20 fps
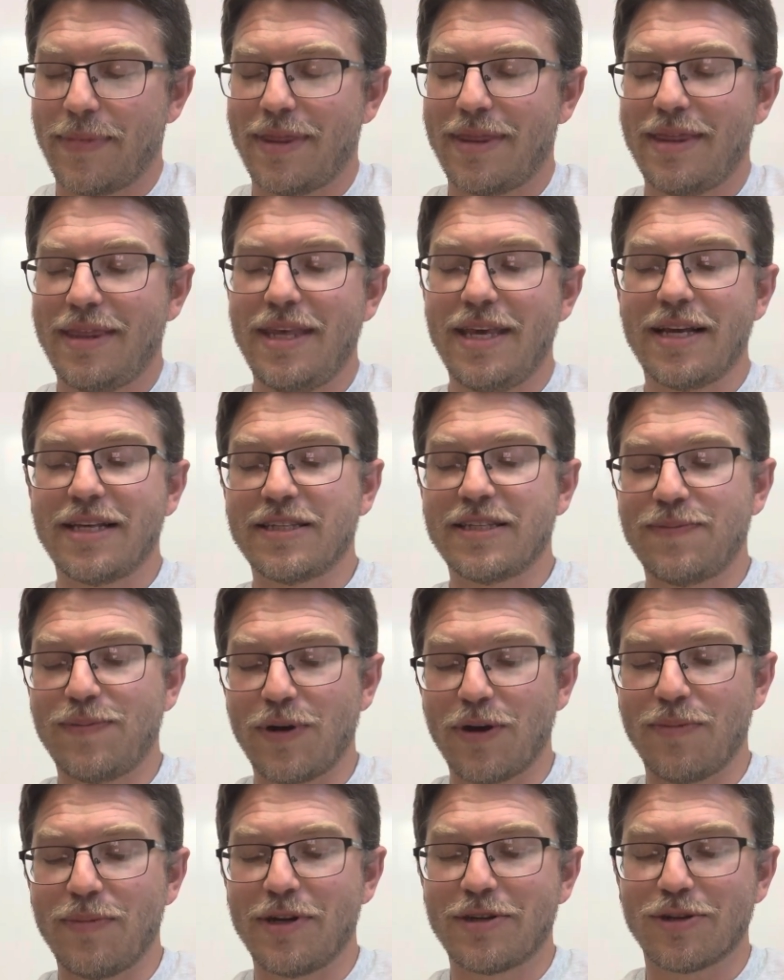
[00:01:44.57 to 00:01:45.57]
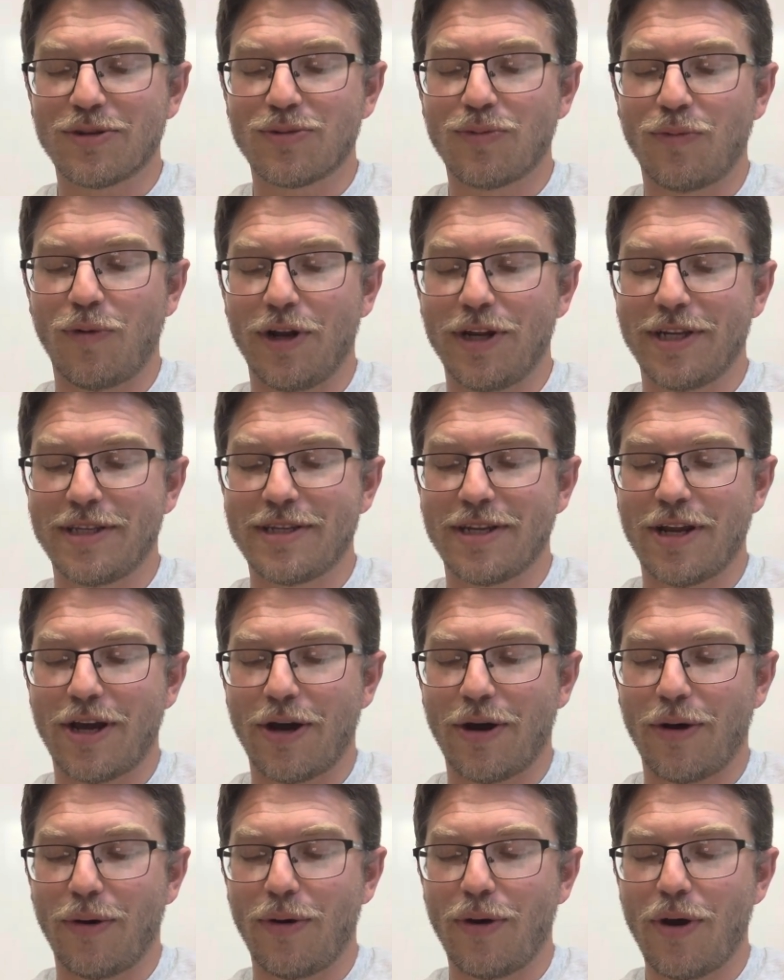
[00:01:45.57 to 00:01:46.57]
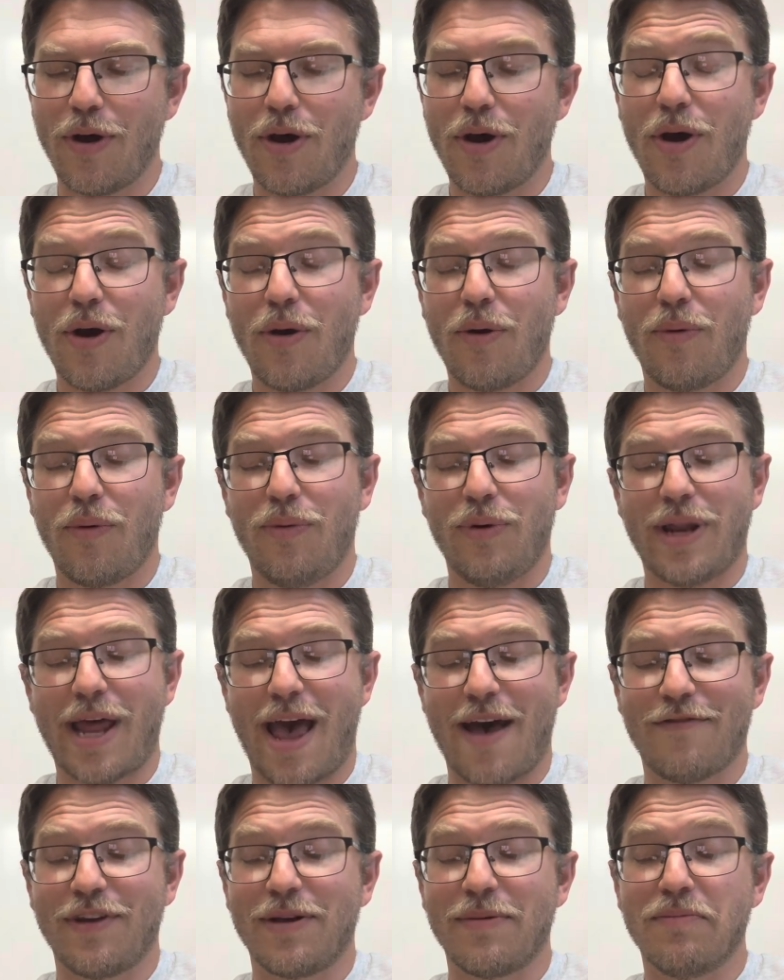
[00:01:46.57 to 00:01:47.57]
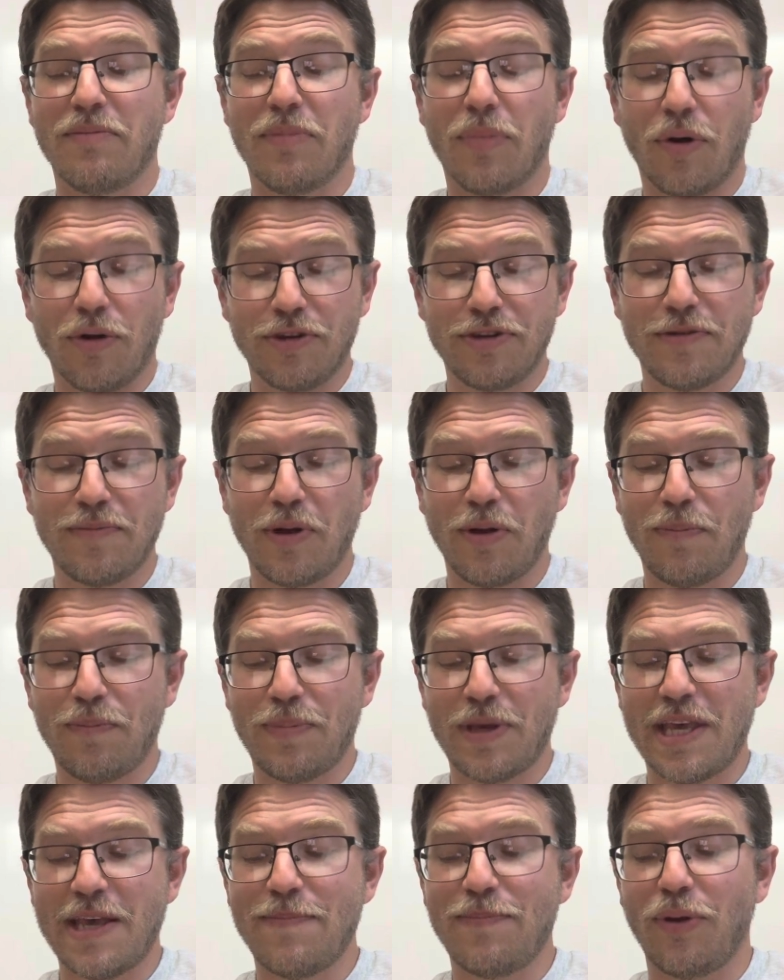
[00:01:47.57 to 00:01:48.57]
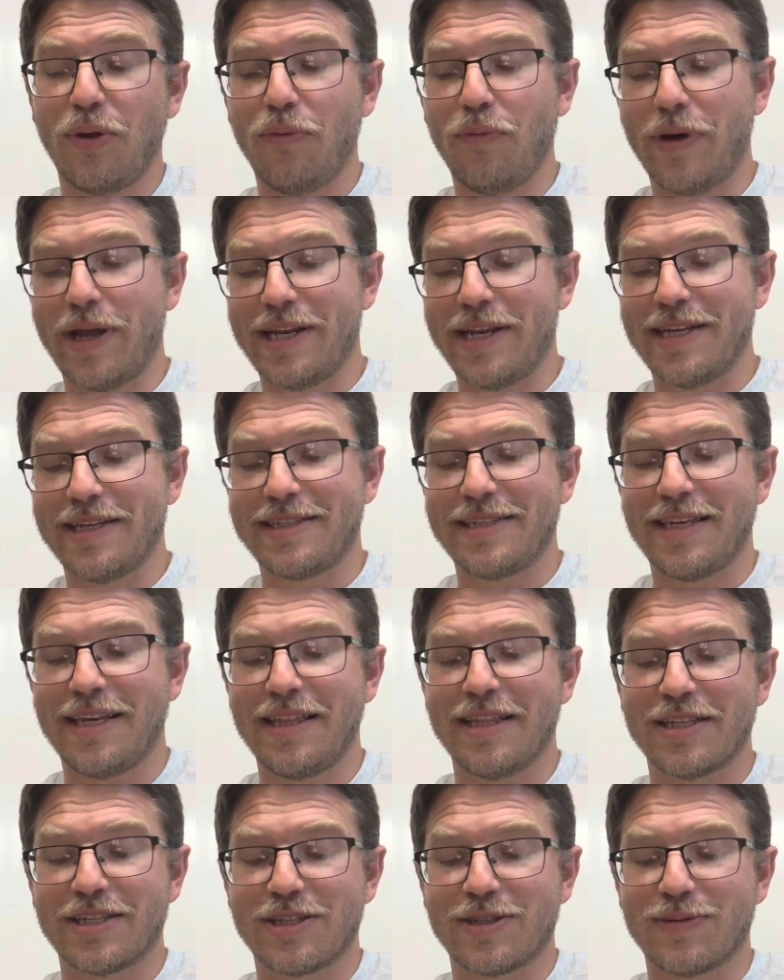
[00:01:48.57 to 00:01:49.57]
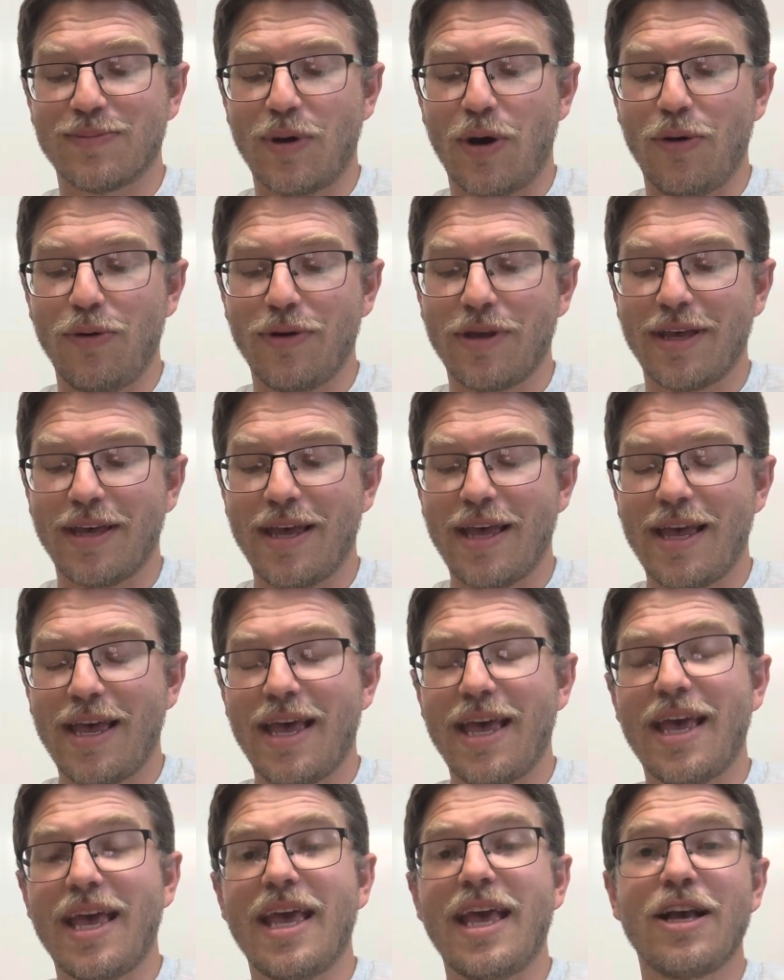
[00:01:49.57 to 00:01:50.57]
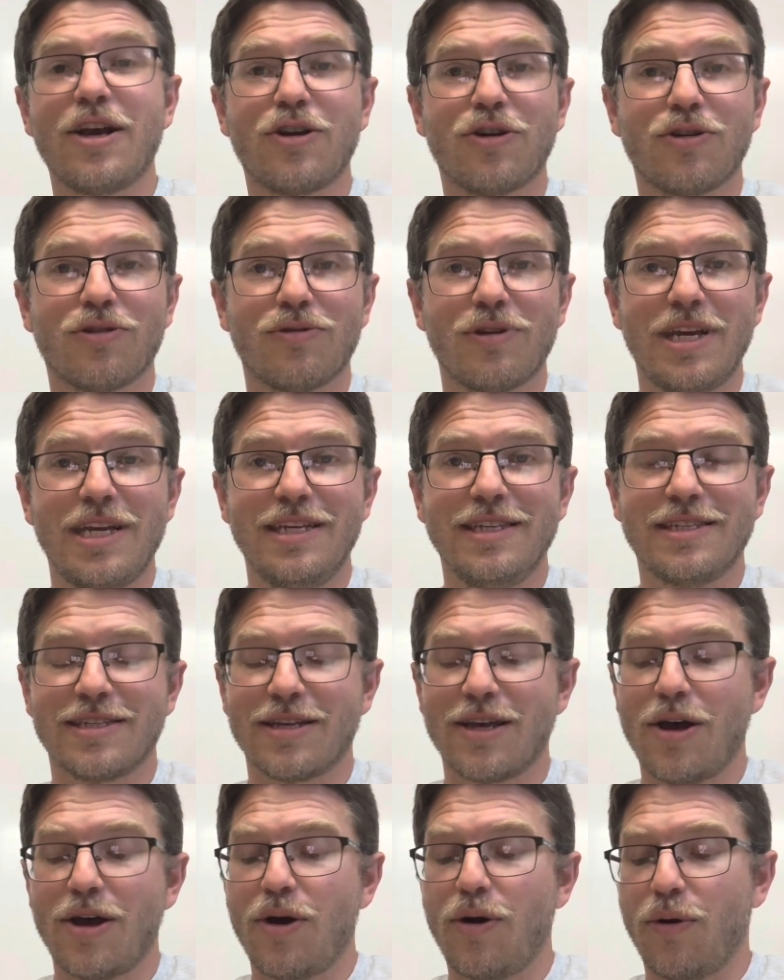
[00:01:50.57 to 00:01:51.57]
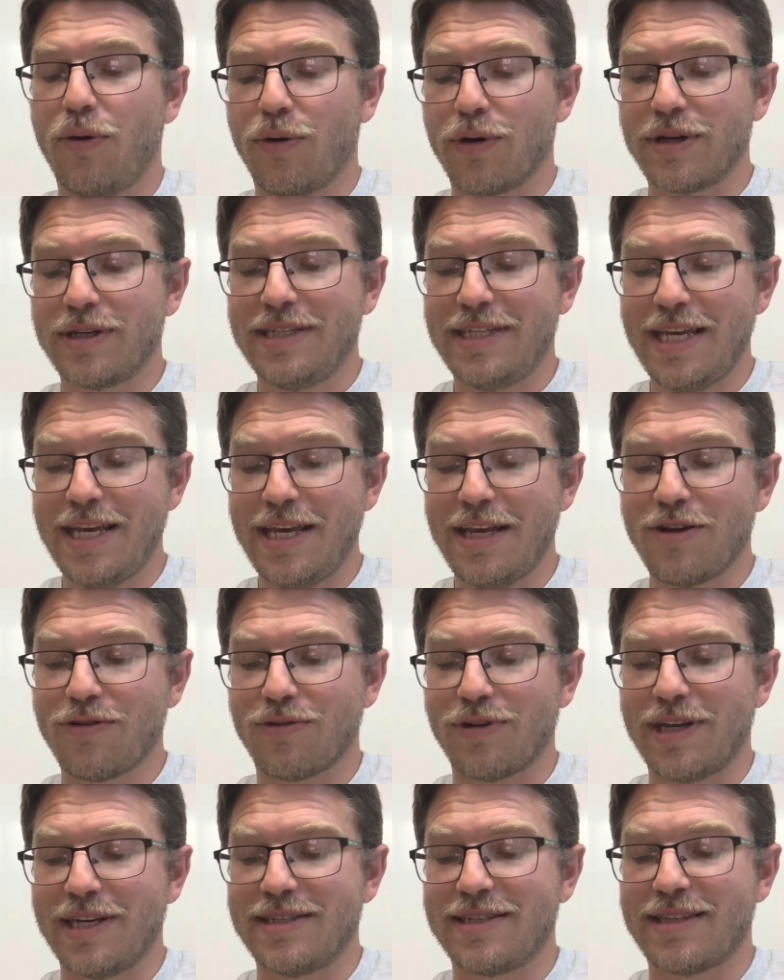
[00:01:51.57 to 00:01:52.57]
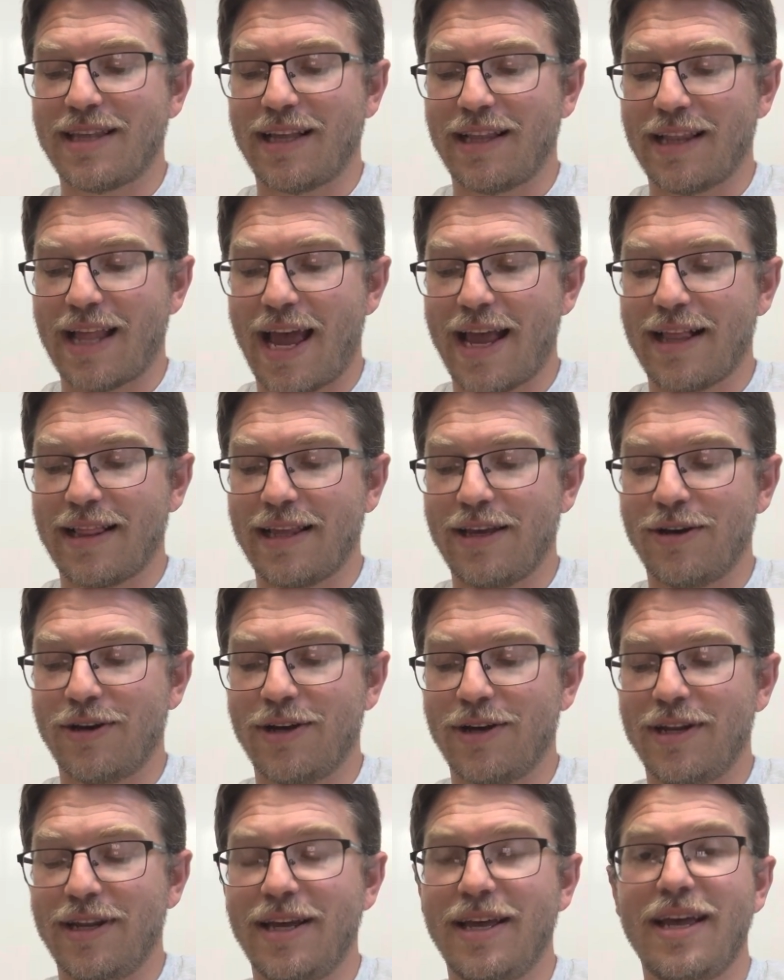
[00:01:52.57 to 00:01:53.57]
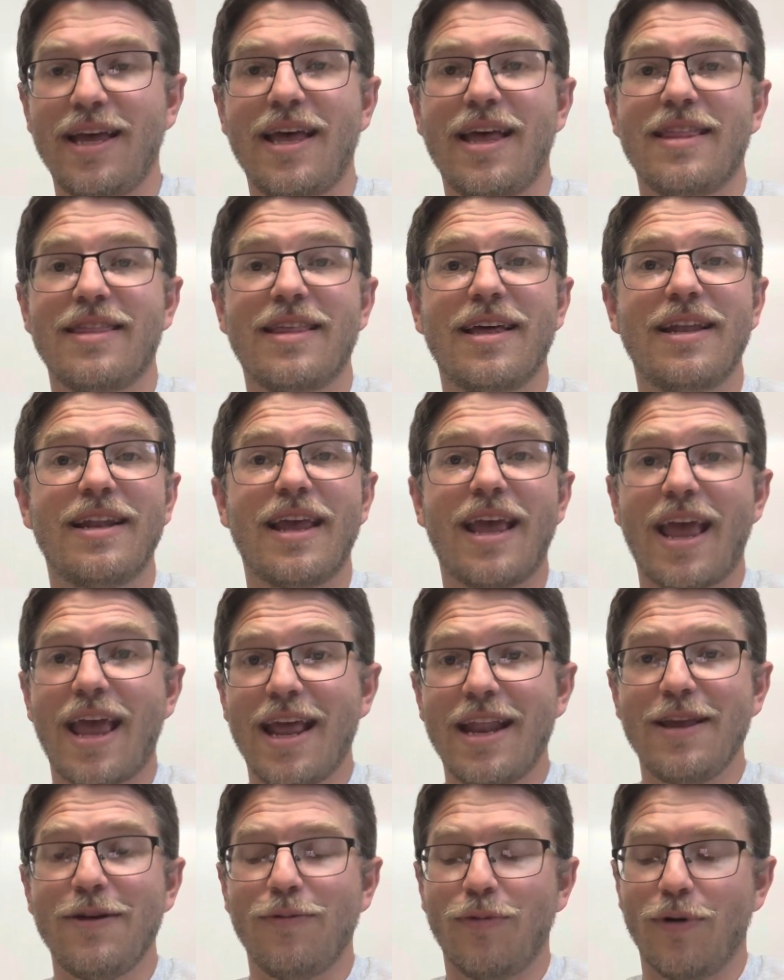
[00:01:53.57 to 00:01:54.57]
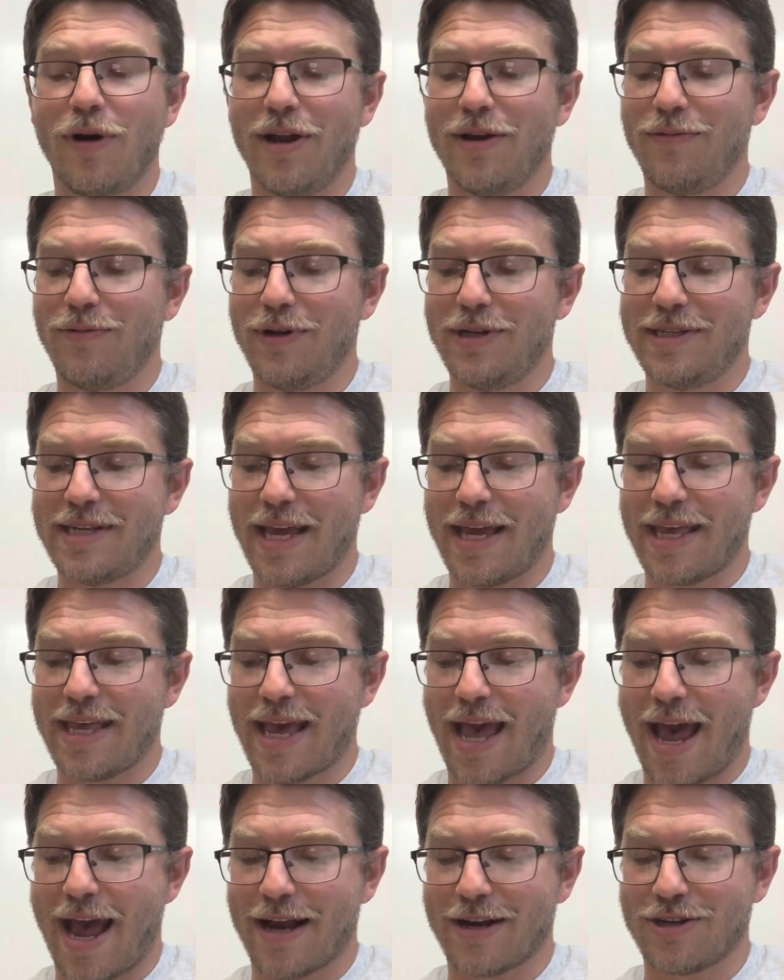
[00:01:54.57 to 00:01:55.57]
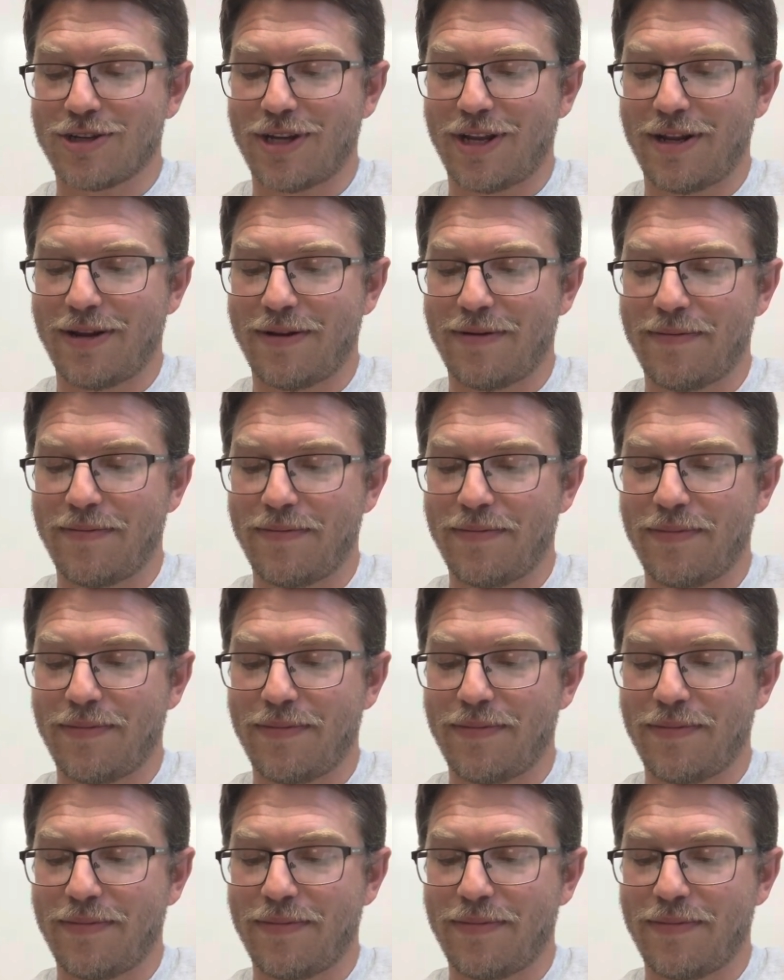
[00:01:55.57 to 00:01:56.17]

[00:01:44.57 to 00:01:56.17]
The experimenters wanted to know, would having multiple people witnessing the smoke increase or decrease the likelihood that anyone would take action?